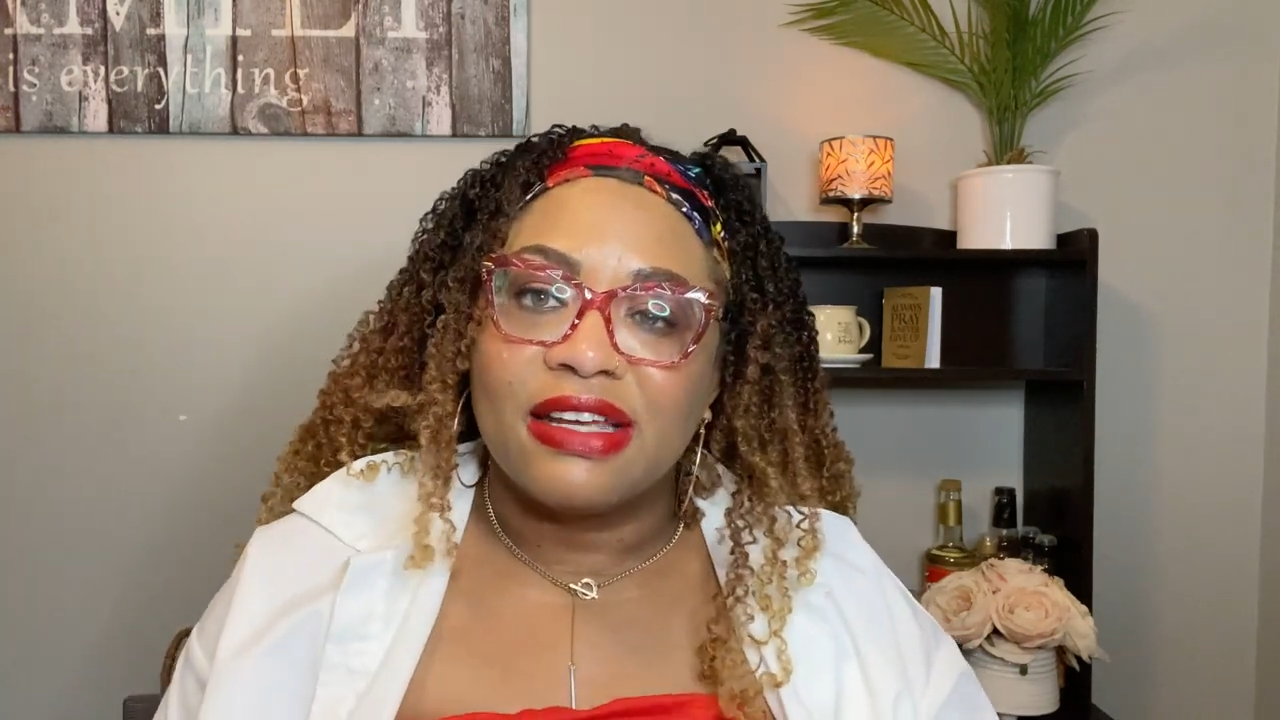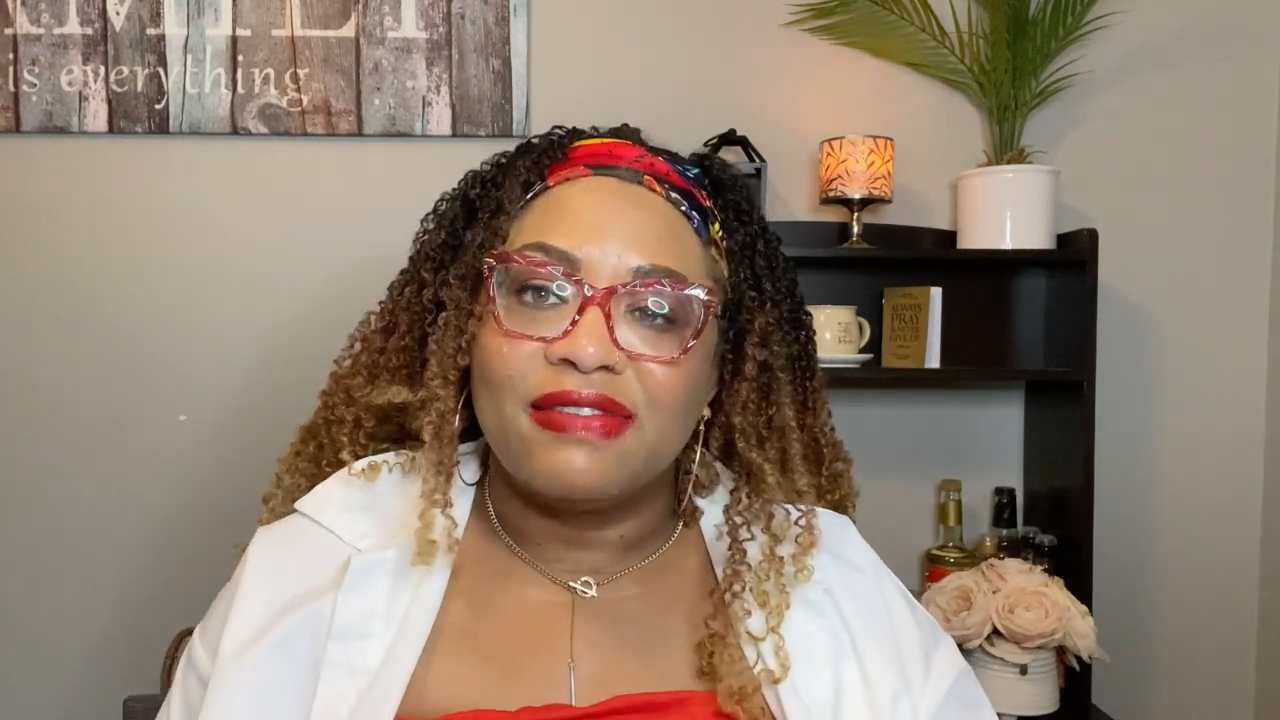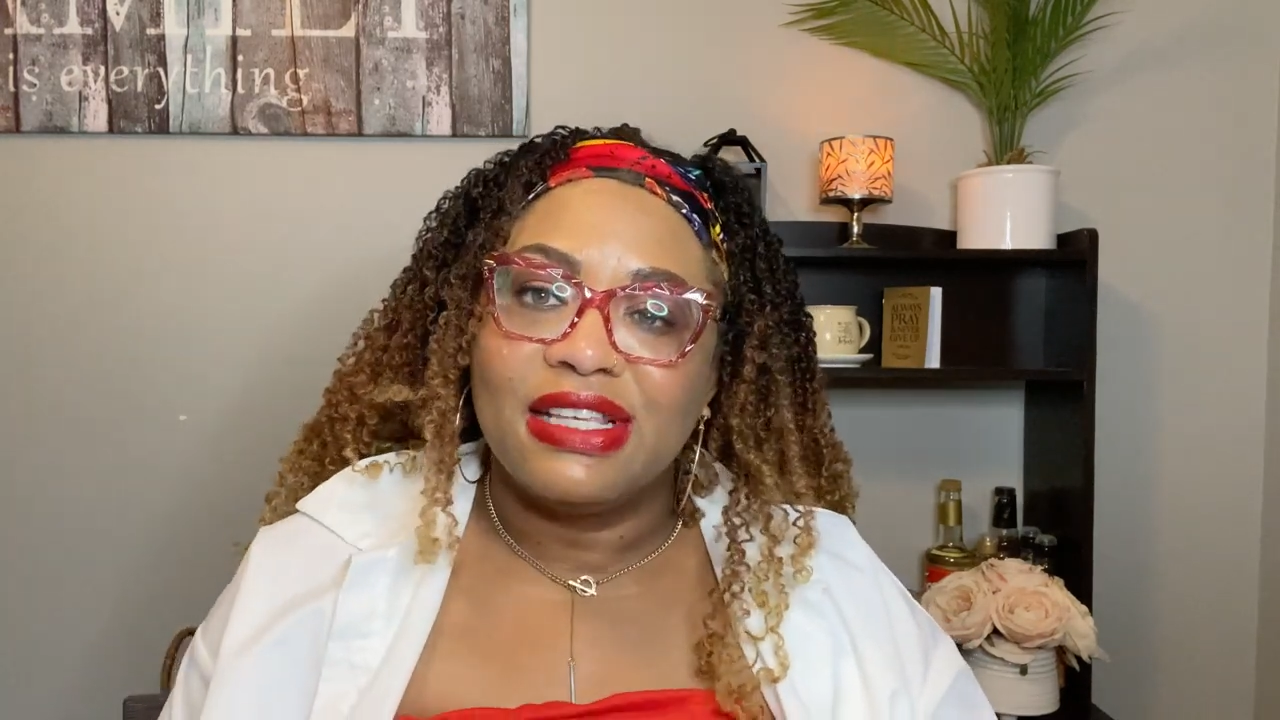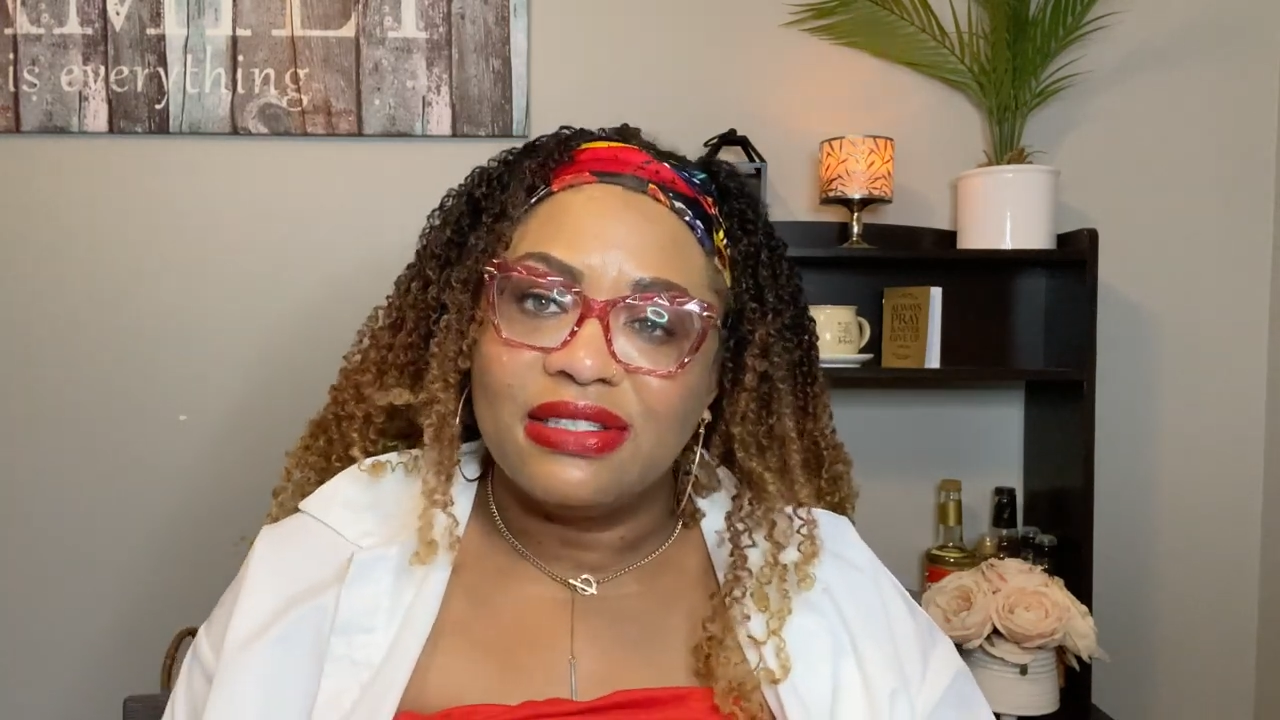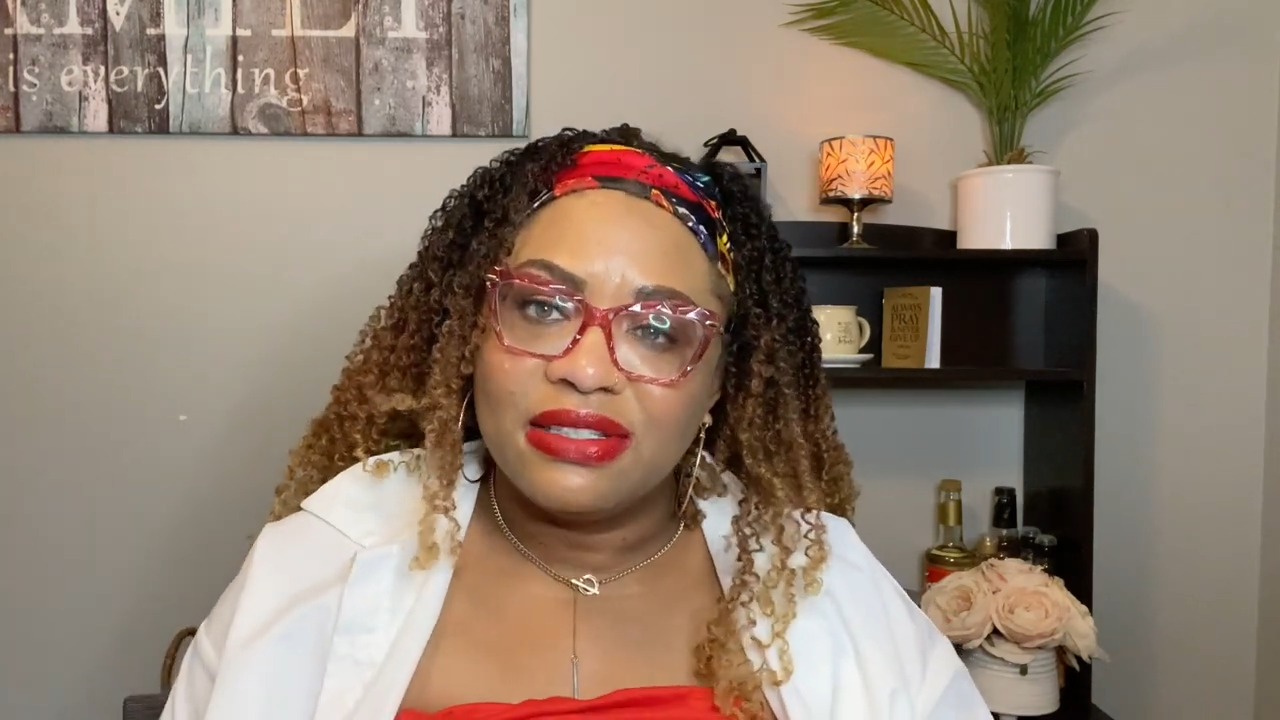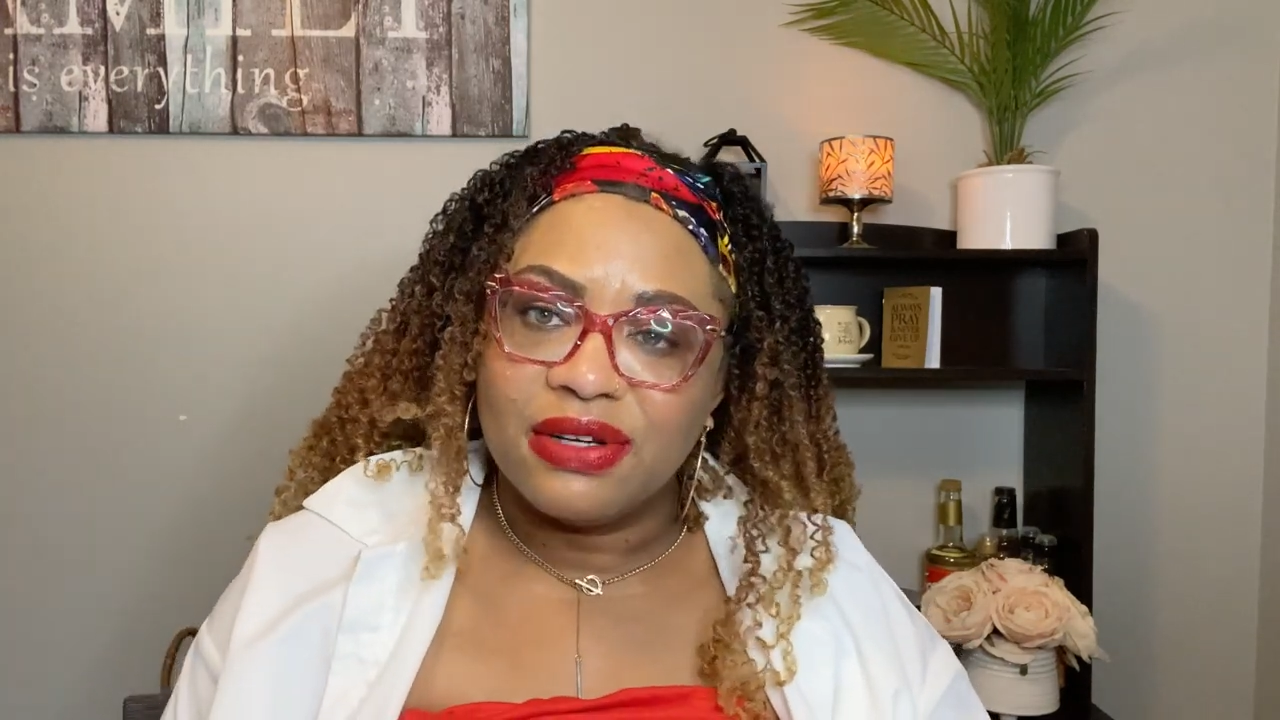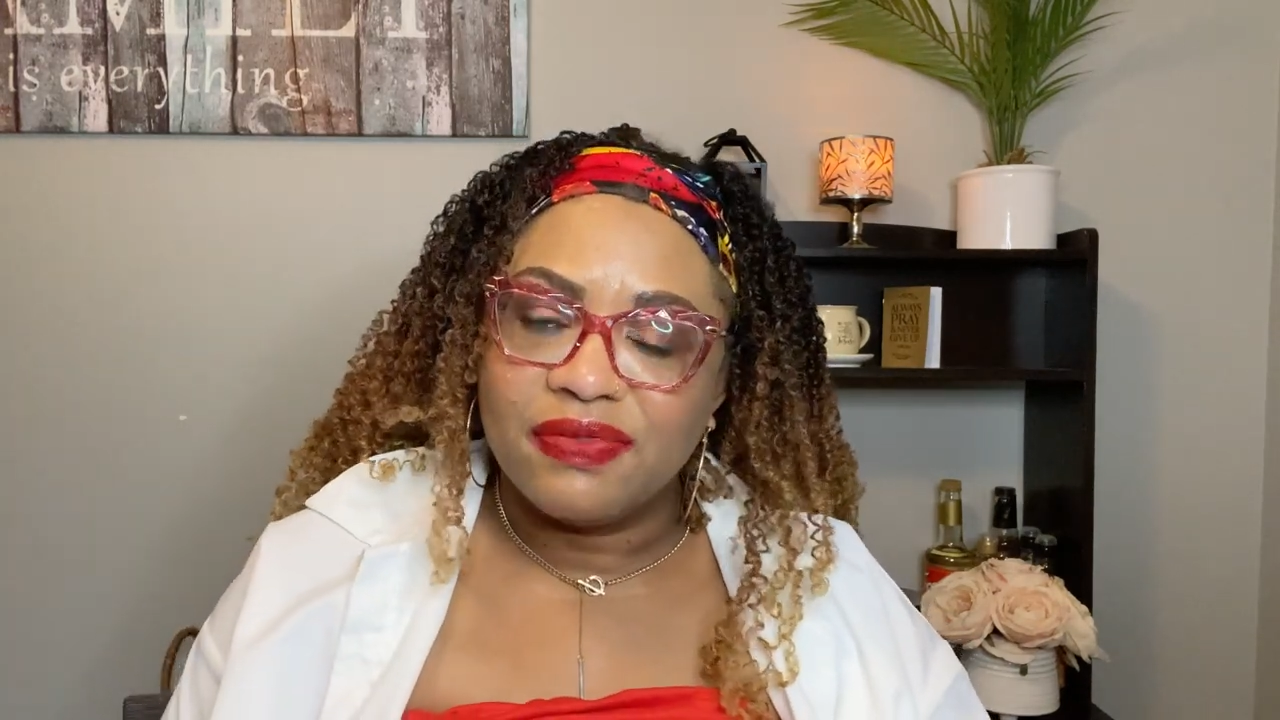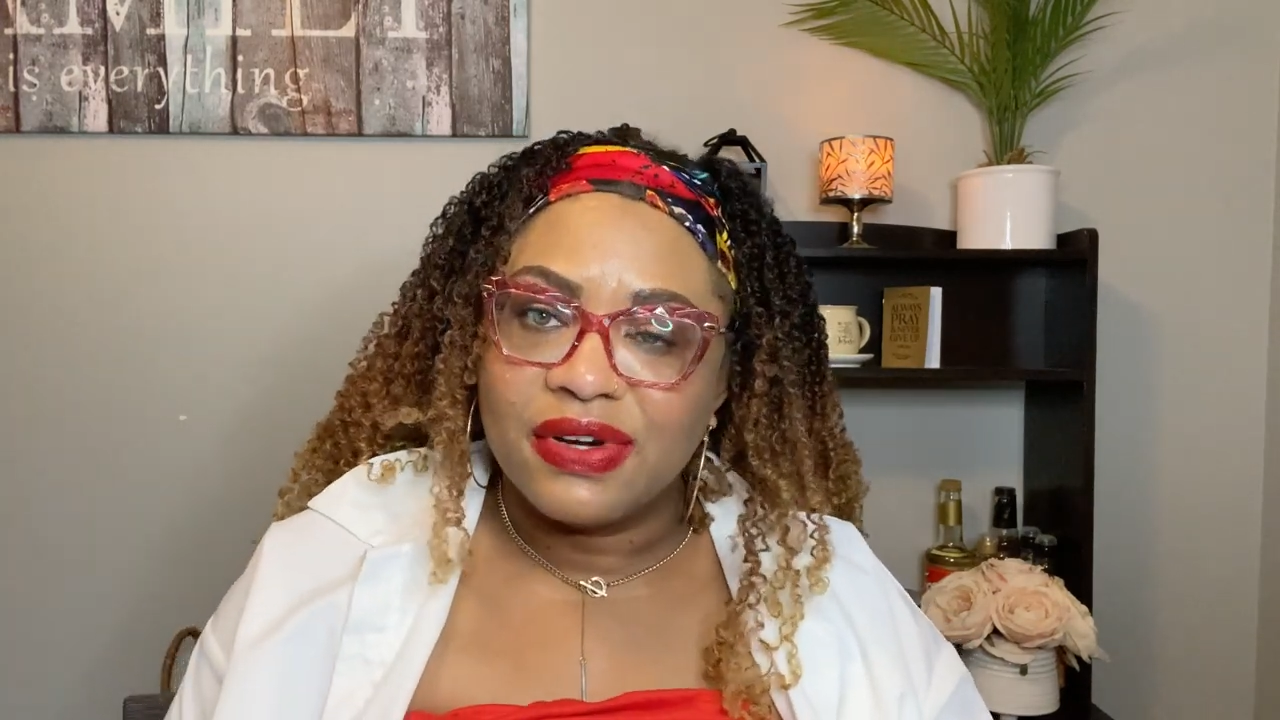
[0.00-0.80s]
if this is your